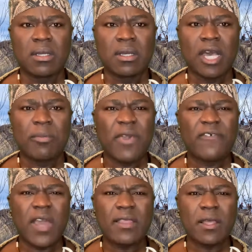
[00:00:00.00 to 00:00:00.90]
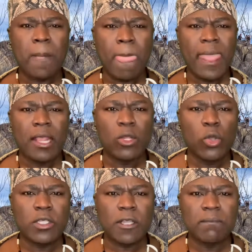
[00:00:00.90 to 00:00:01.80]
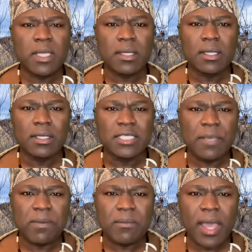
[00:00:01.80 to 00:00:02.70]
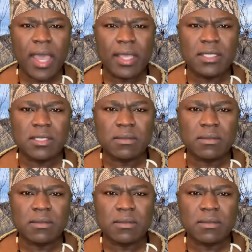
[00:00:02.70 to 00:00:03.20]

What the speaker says: And my father, he looked at me deep in my eyes